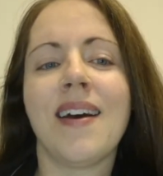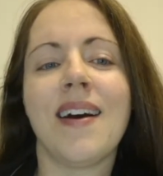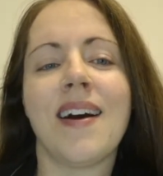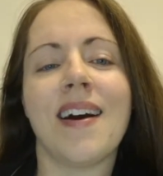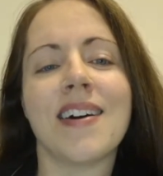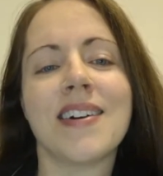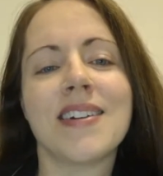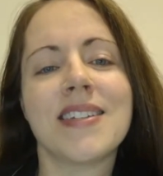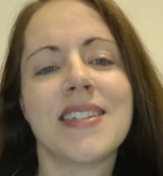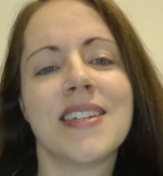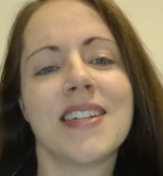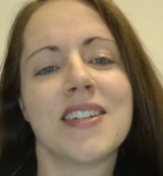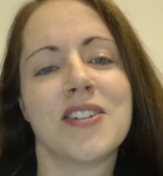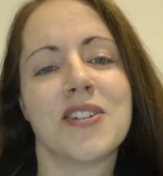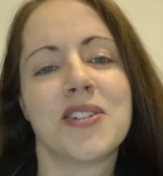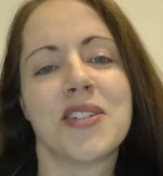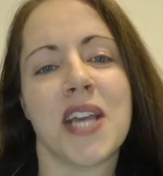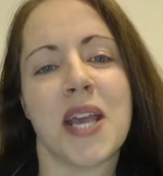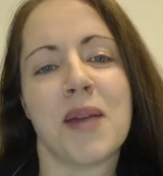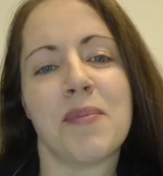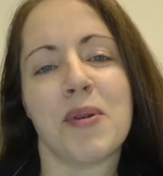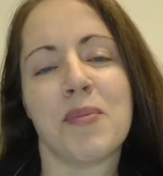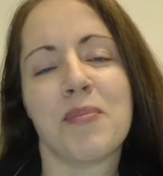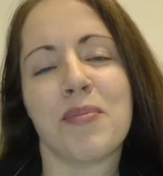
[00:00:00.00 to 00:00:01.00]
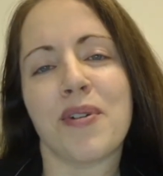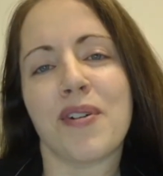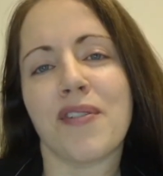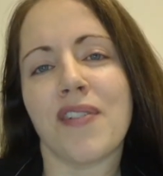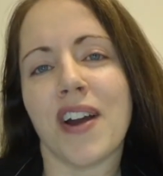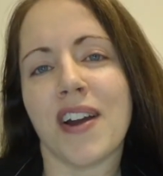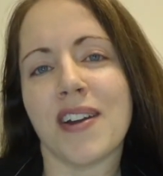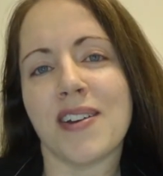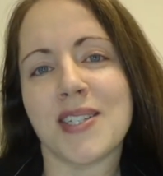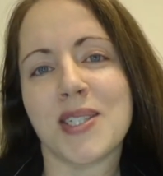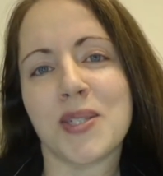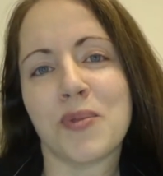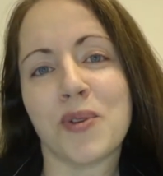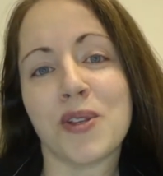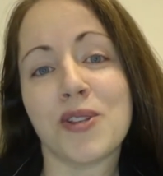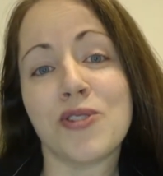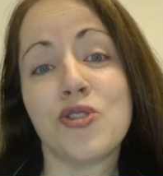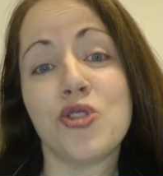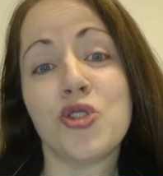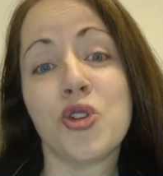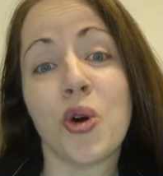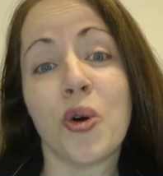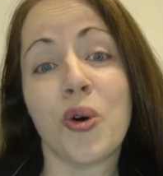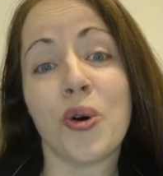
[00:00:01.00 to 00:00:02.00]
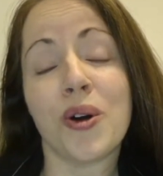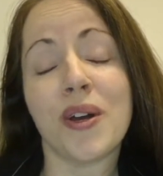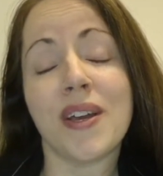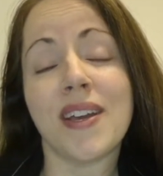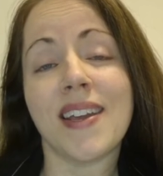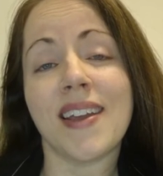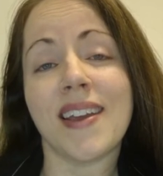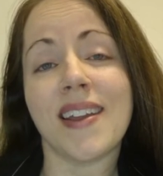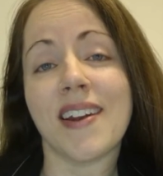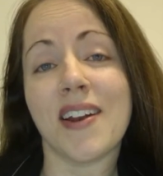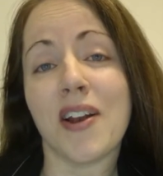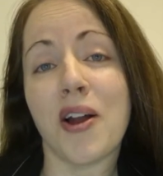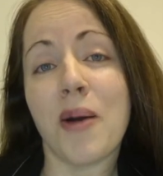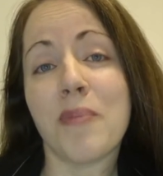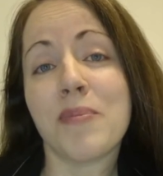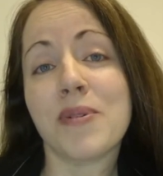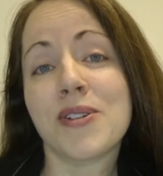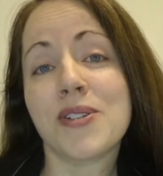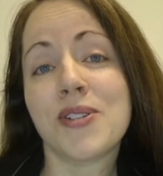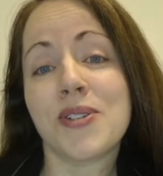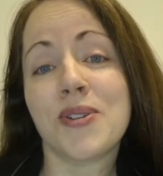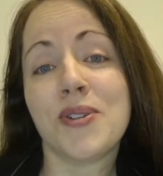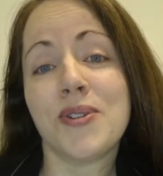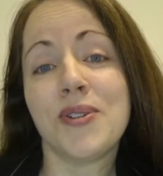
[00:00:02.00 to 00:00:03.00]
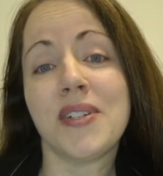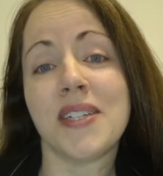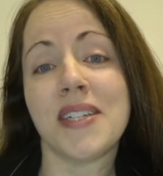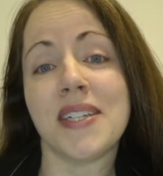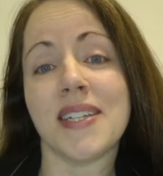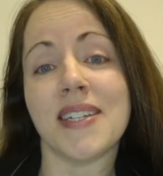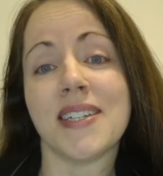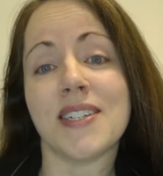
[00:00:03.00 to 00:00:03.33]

Arts and entertainment provide us with joy and an opportunity